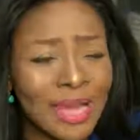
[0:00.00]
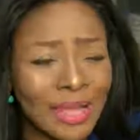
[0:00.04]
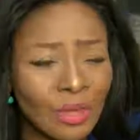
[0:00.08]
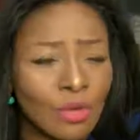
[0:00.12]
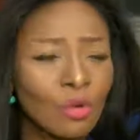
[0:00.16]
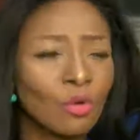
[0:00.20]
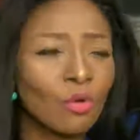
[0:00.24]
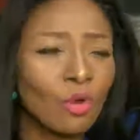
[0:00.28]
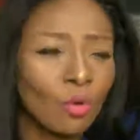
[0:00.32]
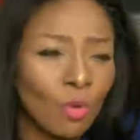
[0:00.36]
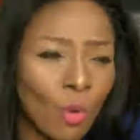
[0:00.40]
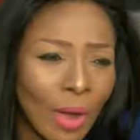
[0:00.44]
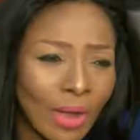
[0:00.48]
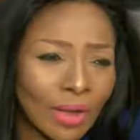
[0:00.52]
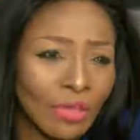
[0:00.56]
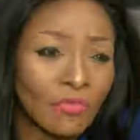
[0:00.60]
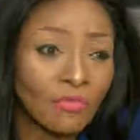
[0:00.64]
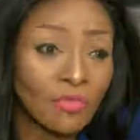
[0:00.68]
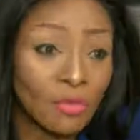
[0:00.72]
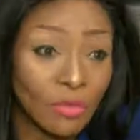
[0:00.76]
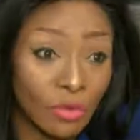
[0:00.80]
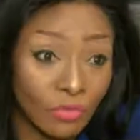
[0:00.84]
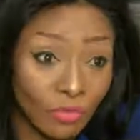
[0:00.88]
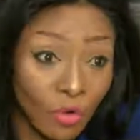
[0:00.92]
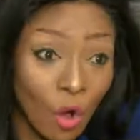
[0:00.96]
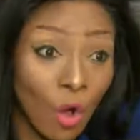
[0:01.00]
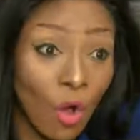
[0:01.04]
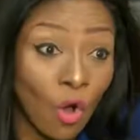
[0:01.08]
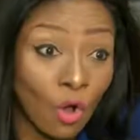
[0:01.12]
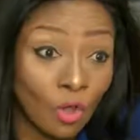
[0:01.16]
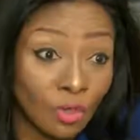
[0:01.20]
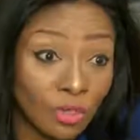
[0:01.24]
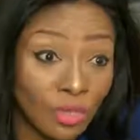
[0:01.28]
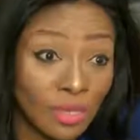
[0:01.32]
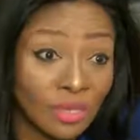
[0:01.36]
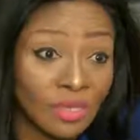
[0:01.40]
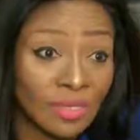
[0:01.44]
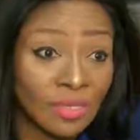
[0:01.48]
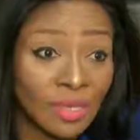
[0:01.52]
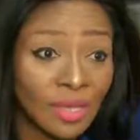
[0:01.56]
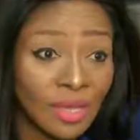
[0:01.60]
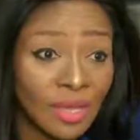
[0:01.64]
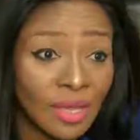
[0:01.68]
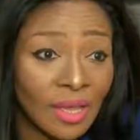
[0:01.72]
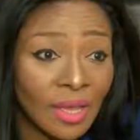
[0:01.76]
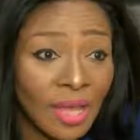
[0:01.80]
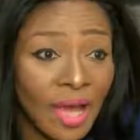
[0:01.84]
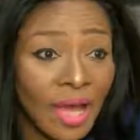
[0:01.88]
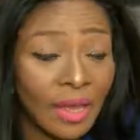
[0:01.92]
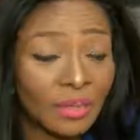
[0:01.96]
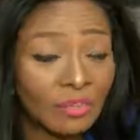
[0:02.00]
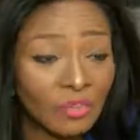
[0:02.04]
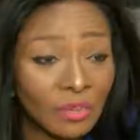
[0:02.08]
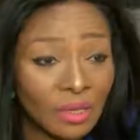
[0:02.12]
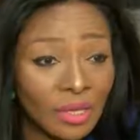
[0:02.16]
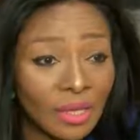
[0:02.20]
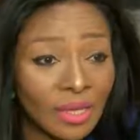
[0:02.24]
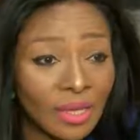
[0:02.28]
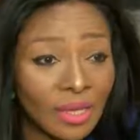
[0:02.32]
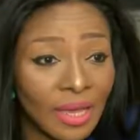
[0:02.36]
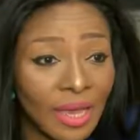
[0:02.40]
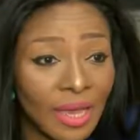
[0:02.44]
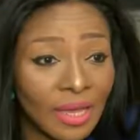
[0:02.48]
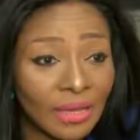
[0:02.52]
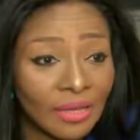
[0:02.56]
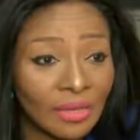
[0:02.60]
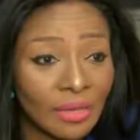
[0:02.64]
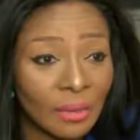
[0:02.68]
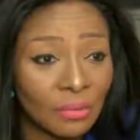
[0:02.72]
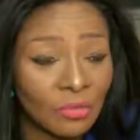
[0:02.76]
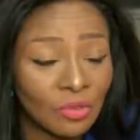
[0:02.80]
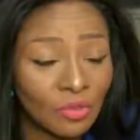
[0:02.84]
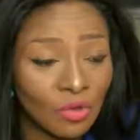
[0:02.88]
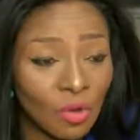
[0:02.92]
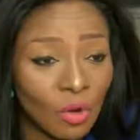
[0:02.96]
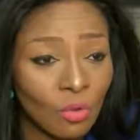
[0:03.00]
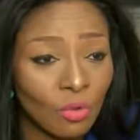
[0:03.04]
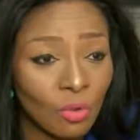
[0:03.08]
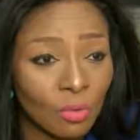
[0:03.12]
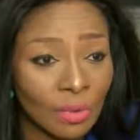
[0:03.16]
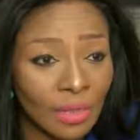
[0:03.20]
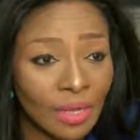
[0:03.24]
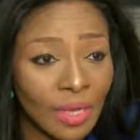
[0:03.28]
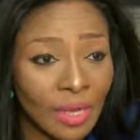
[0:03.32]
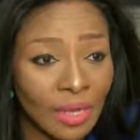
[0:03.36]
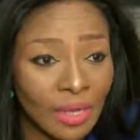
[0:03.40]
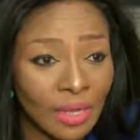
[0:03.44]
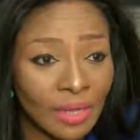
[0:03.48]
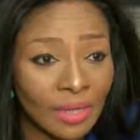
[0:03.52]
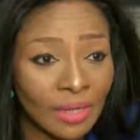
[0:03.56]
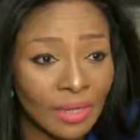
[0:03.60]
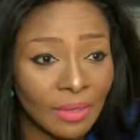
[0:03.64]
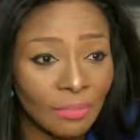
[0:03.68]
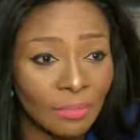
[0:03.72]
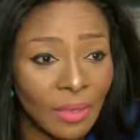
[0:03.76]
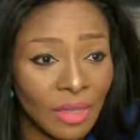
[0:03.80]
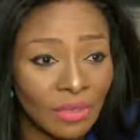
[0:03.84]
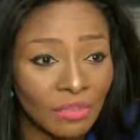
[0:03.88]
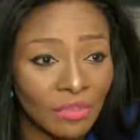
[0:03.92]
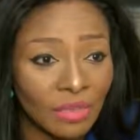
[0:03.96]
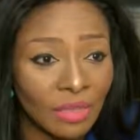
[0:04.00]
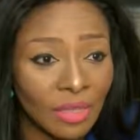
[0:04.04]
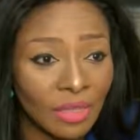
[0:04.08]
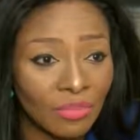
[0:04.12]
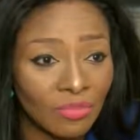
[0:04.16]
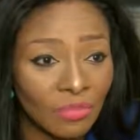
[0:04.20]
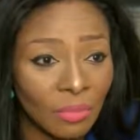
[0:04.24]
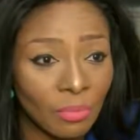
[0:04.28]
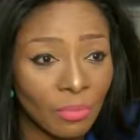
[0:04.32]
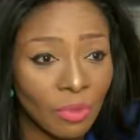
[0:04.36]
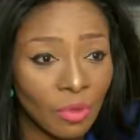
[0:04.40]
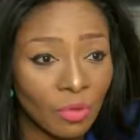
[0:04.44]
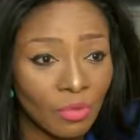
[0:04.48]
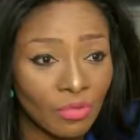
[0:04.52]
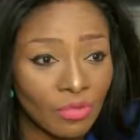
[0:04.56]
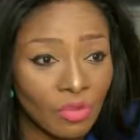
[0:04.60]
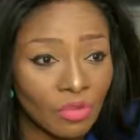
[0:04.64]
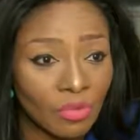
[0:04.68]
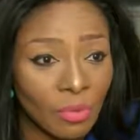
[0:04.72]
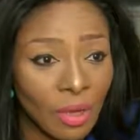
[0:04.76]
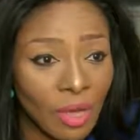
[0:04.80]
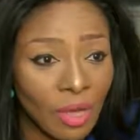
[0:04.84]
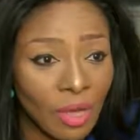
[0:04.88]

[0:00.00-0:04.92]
I know quite a few have called us, actually, and I'm sure we'll be getting patronage from those as